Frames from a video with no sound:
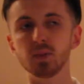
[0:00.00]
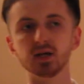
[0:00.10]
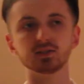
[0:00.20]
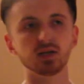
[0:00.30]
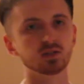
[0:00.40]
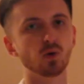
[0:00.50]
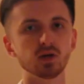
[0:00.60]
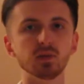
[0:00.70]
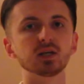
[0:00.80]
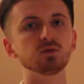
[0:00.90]
but it's going
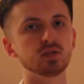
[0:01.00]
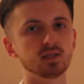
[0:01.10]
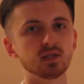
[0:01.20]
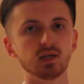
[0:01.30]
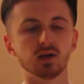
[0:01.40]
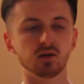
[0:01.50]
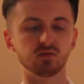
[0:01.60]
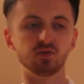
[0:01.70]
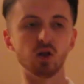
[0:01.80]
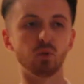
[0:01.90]
to make you dizzy
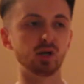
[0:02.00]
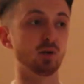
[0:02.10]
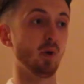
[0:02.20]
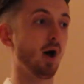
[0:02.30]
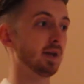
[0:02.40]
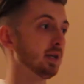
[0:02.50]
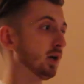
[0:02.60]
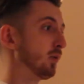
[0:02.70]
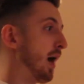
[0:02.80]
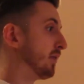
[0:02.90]
following your body
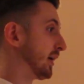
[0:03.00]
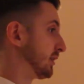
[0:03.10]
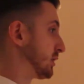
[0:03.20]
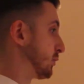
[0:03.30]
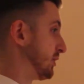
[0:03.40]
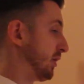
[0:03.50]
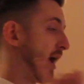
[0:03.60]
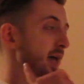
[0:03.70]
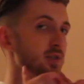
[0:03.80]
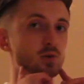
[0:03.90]
around like this with your
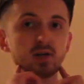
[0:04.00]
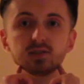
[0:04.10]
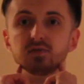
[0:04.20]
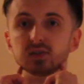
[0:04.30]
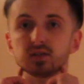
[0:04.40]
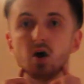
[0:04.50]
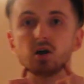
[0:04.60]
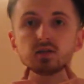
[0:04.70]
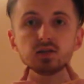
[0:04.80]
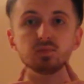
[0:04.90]
head. So as if it's
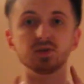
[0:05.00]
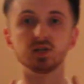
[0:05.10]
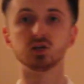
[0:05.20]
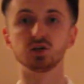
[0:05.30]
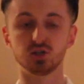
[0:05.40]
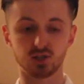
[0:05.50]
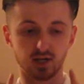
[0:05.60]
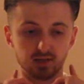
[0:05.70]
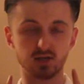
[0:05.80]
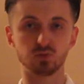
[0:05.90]
locked into position just like this